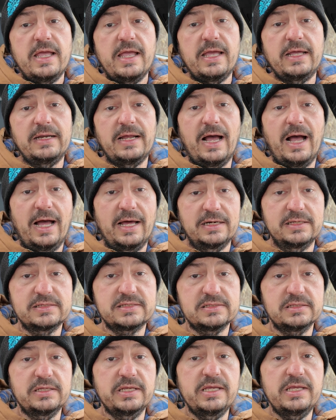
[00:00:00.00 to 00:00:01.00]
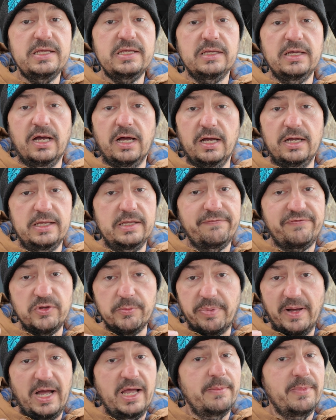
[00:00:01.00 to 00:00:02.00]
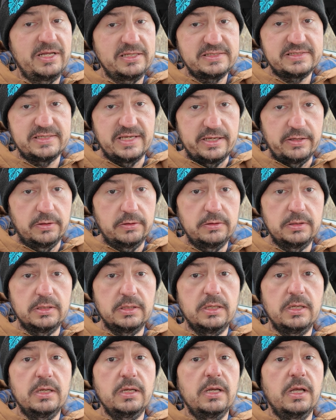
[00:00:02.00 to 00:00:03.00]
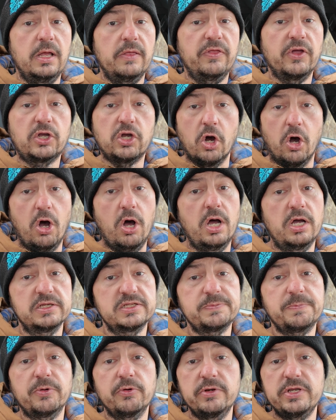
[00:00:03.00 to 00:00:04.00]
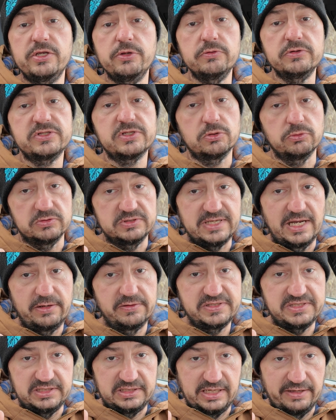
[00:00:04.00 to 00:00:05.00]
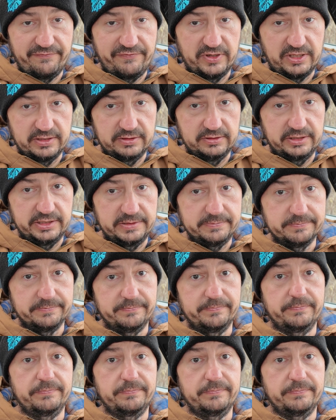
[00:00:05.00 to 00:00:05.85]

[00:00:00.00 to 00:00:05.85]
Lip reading: And honestly, if you buy them on sale, the cost per use goes down significantly.